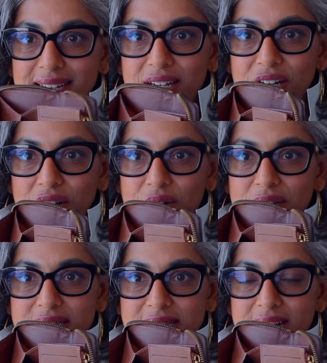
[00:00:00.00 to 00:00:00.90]
you know,
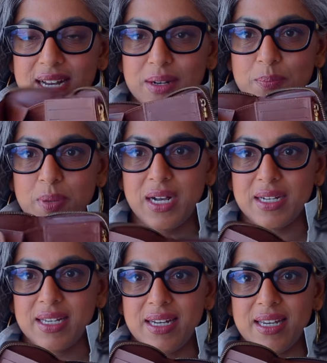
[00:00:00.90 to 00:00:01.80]
it's got
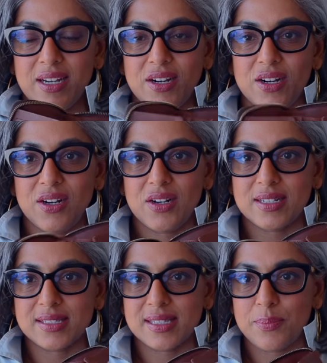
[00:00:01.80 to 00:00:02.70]
pocket here,
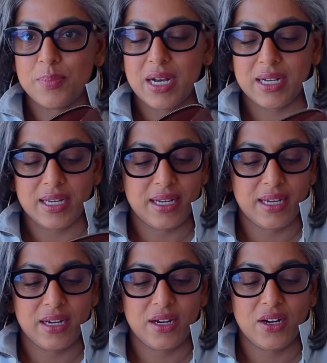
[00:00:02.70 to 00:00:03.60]
a slip pocket
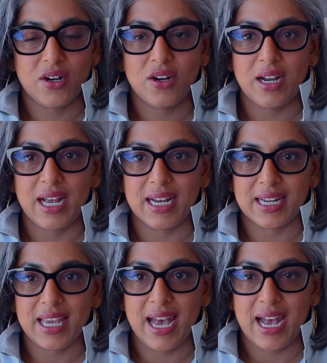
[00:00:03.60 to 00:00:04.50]
here,
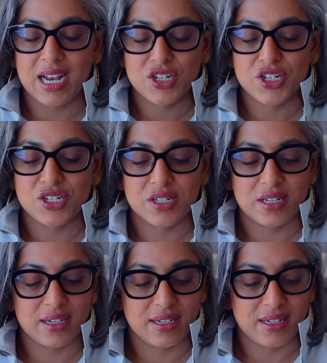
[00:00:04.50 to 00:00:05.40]
and cash
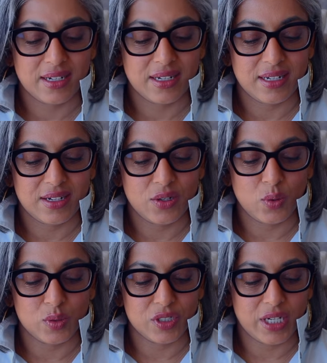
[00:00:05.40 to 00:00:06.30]

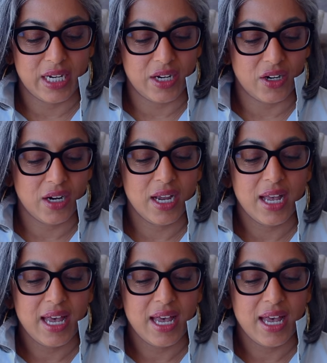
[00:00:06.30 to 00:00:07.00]
holder here.